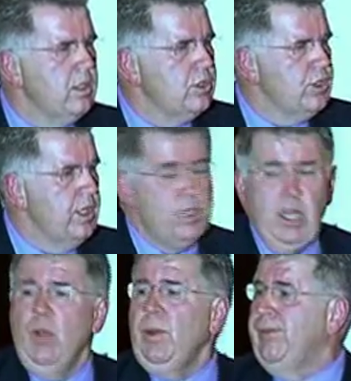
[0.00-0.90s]
those chairs?
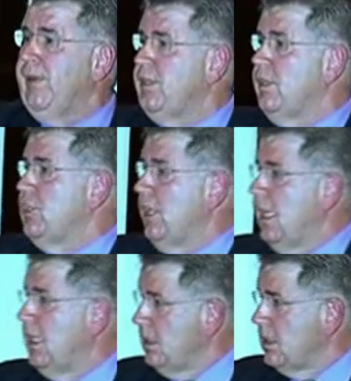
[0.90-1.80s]
No, we fetched the
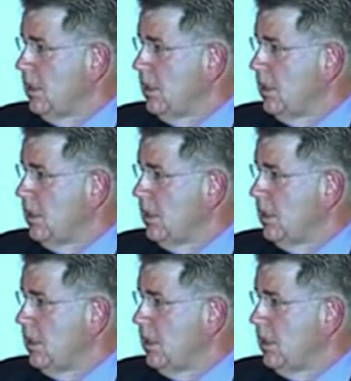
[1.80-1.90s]
chairs.